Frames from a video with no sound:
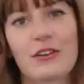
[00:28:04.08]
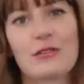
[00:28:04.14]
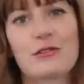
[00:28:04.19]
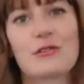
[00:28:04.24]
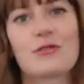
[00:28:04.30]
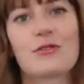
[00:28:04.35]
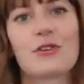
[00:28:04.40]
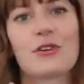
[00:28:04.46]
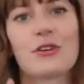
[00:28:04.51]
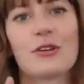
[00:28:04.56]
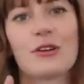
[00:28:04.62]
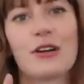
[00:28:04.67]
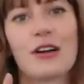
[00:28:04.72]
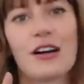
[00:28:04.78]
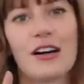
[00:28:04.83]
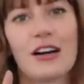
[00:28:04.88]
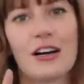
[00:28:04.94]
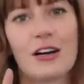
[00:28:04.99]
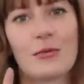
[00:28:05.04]
it useful.
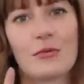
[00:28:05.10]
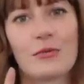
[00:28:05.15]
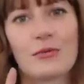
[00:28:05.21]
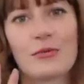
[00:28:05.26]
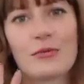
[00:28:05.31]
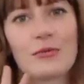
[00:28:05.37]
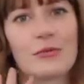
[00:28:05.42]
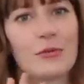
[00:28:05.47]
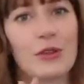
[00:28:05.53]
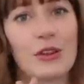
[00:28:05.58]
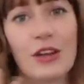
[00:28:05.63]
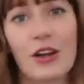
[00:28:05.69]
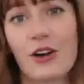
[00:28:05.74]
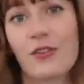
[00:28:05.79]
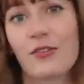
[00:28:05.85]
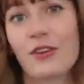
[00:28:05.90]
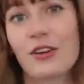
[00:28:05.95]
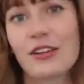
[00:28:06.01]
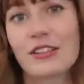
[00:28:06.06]
Um, would
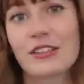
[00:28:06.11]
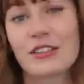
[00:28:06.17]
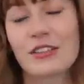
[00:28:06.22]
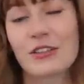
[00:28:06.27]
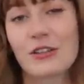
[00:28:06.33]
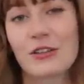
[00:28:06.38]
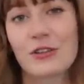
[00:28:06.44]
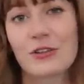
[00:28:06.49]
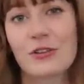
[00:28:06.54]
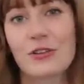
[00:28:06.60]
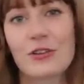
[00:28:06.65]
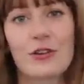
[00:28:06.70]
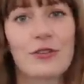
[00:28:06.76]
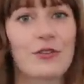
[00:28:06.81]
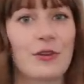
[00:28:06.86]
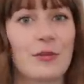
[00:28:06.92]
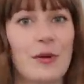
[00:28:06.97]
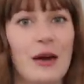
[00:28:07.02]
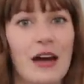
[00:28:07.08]
love to know
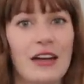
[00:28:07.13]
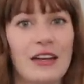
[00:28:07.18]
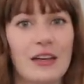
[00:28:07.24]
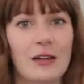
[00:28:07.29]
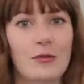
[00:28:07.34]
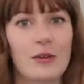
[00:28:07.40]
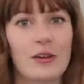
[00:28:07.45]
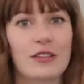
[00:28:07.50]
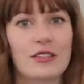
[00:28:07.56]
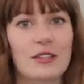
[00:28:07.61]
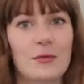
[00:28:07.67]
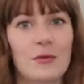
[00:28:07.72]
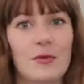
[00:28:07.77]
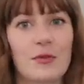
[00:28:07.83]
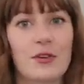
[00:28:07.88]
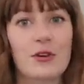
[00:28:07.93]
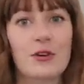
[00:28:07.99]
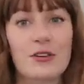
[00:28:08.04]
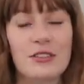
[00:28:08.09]
your feedback and what some
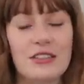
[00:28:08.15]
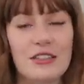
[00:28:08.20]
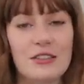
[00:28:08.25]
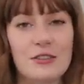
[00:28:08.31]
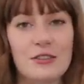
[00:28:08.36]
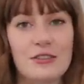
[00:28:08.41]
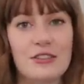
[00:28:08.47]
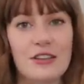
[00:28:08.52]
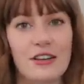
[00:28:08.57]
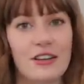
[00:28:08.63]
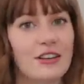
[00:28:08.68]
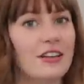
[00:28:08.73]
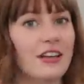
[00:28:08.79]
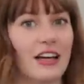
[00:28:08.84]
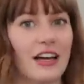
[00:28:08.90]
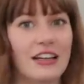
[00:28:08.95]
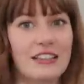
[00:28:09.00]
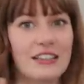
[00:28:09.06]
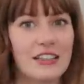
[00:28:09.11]
of your essentials are
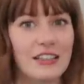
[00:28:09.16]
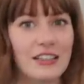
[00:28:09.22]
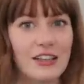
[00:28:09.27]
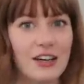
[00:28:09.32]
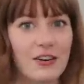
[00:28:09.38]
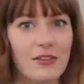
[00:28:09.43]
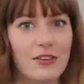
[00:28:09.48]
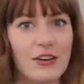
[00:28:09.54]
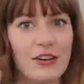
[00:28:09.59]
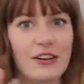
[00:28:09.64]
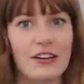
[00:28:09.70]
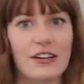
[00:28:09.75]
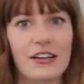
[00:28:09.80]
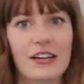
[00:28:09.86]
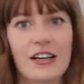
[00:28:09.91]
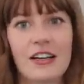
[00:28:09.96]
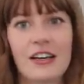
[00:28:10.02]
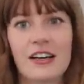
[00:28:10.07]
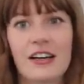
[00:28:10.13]
that I didn't
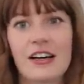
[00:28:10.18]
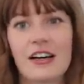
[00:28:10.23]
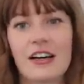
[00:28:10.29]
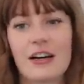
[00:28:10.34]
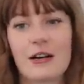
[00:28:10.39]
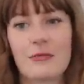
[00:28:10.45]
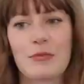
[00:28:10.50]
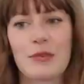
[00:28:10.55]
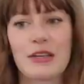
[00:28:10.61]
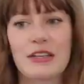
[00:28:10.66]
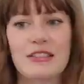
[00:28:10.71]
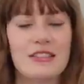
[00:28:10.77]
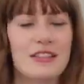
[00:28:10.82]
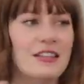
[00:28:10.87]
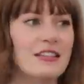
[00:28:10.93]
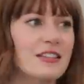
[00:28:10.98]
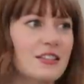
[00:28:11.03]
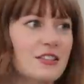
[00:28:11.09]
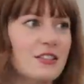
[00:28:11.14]
cover um, because
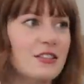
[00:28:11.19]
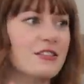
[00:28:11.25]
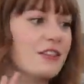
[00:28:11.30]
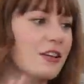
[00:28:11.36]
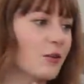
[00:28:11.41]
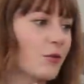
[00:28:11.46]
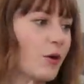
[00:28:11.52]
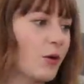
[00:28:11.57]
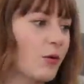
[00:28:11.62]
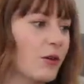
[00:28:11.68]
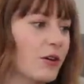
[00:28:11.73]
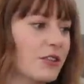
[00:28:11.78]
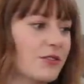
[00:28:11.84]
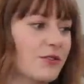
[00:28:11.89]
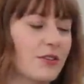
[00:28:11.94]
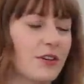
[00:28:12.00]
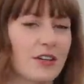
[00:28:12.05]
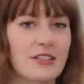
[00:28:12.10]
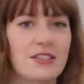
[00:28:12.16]
this is just like what
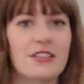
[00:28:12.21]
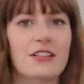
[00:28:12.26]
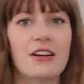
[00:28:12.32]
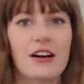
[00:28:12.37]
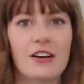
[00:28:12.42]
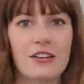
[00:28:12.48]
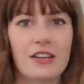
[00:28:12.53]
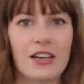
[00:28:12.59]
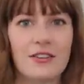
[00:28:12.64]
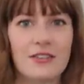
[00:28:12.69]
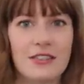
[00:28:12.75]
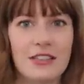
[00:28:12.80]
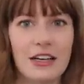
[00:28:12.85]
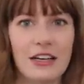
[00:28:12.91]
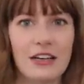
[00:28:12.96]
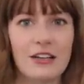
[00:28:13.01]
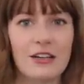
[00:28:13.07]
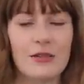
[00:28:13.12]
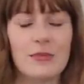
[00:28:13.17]
works for us in our
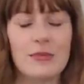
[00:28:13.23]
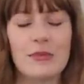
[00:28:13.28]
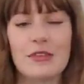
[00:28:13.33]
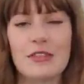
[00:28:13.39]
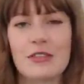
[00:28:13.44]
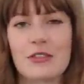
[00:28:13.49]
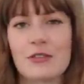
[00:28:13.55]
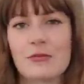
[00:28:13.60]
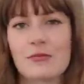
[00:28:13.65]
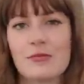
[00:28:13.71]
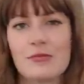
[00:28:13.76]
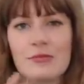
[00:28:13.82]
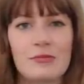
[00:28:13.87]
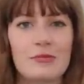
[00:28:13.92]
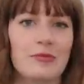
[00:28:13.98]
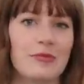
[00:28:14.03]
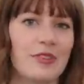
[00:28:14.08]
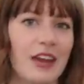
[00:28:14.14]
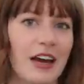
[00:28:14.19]
lifestyle. So
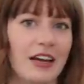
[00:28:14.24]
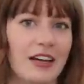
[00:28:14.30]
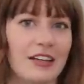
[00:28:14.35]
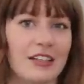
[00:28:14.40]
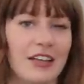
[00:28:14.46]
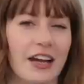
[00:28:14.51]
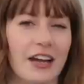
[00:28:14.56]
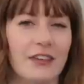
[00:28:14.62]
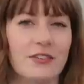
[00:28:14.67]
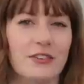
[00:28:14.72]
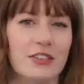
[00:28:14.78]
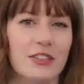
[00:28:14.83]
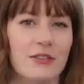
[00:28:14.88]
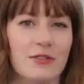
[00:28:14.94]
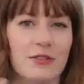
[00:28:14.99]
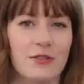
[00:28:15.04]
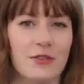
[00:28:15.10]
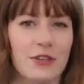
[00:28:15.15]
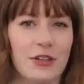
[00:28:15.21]
that can kind of
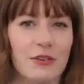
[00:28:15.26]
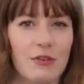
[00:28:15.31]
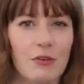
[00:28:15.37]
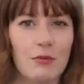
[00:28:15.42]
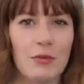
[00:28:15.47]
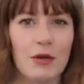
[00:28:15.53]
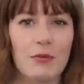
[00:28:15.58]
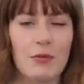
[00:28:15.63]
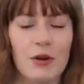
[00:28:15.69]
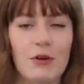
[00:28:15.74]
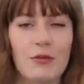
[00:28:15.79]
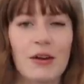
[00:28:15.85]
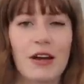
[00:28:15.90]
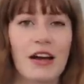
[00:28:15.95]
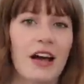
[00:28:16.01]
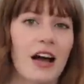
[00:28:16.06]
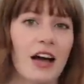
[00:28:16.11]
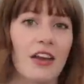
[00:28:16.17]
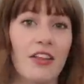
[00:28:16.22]
shift for different people.
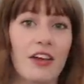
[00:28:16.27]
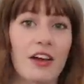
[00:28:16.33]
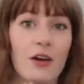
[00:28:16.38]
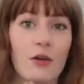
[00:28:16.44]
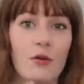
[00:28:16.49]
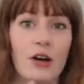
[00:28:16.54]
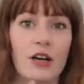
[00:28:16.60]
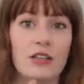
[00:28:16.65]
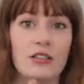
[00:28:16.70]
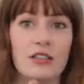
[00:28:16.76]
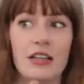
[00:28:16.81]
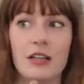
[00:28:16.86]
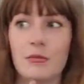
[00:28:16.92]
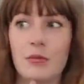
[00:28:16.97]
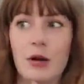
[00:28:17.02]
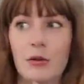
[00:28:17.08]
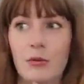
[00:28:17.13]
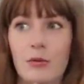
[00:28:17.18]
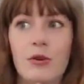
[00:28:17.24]
I think I watched
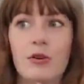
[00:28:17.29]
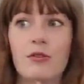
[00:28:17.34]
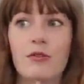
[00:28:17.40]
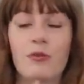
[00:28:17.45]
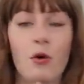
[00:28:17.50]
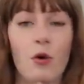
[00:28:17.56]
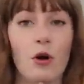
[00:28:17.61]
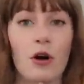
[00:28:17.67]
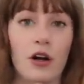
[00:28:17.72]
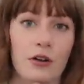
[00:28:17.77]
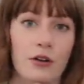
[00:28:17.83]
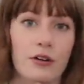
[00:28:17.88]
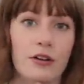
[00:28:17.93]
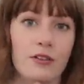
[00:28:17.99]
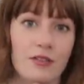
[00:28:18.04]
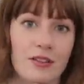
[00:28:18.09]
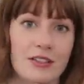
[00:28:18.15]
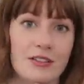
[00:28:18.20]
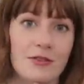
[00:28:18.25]
like probably 400
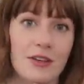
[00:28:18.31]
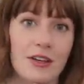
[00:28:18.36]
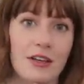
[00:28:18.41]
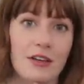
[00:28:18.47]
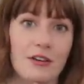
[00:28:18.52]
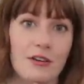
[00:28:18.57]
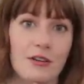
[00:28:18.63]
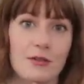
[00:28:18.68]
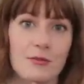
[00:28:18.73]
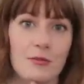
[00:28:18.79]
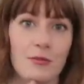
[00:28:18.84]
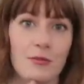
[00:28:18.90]
of these videos